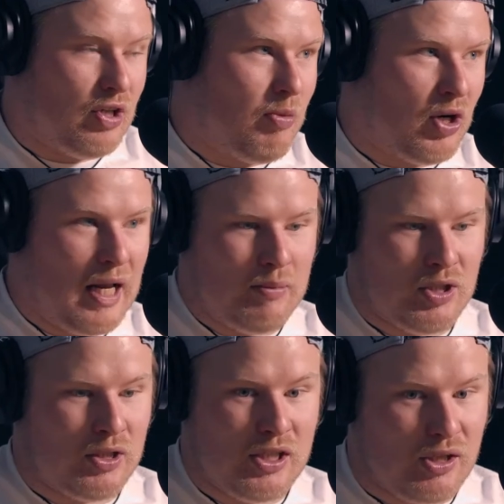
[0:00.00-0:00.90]
Summer
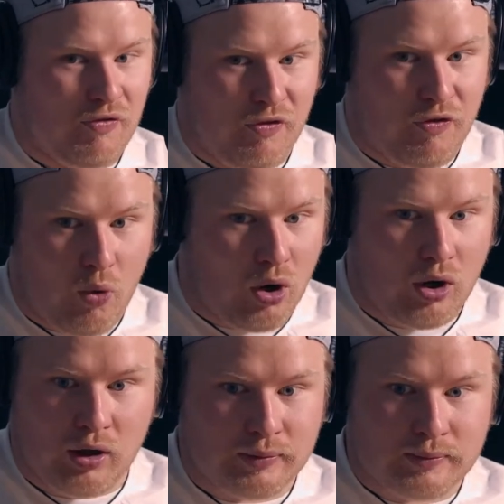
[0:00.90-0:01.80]
Games at least,
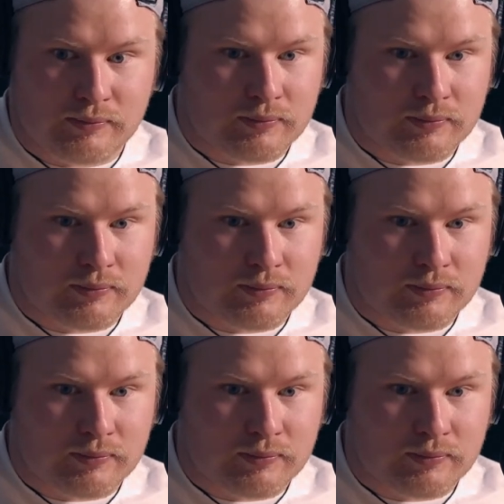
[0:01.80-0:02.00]
for